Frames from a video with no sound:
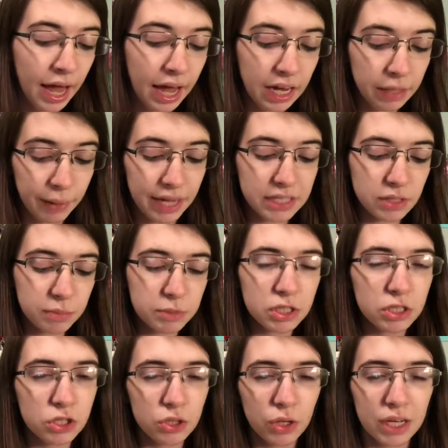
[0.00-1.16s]
anyway, so I'm just
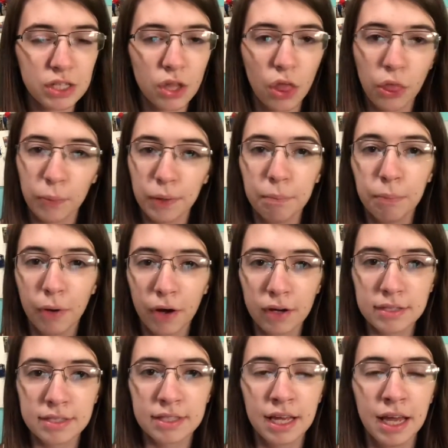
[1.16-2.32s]
gonna show you guys the 3
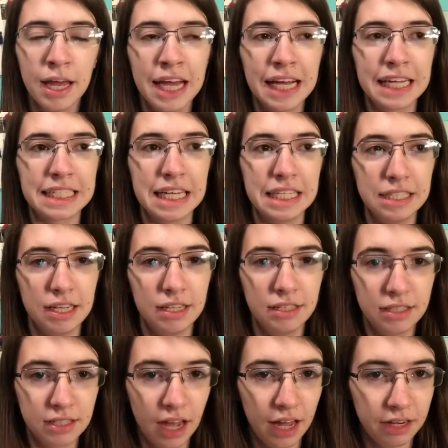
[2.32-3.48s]
books, because I did
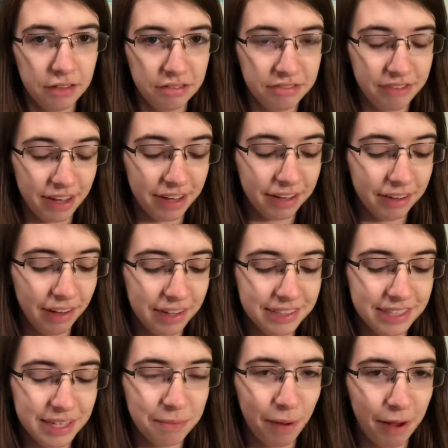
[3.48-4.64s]
kind of fail. I
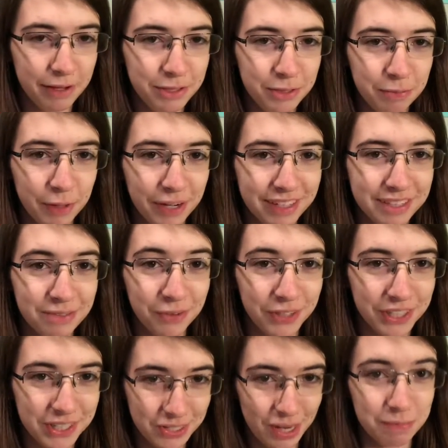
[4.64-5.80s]
did buy 2 books for
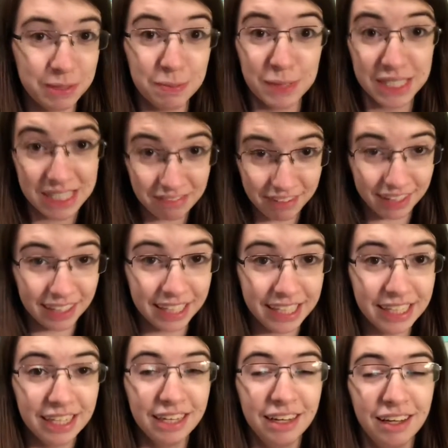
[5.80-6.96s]
the trip specifically,
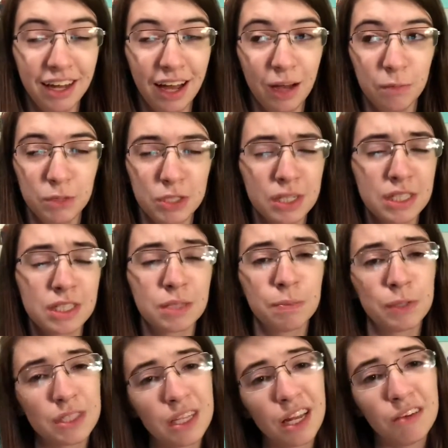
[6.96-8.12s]
just because they're
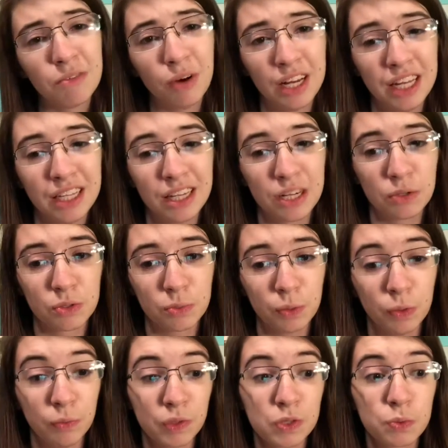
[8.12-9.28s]
books that I've wanted. There's
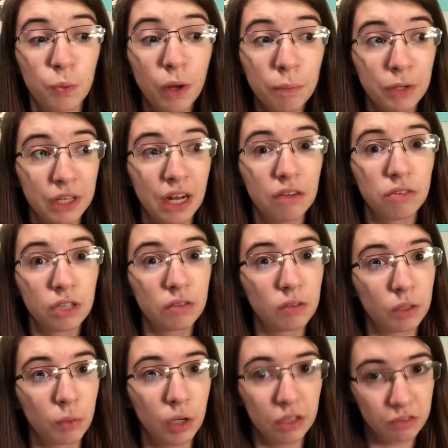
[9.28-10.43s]
one book that I really,
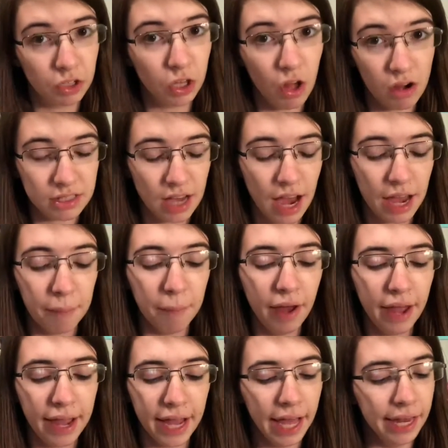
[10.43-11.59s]
really wanted for a long time,
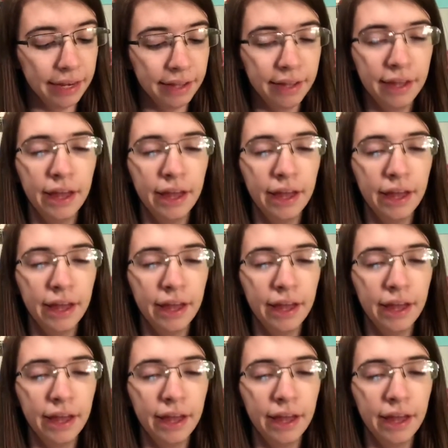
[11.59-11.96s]
and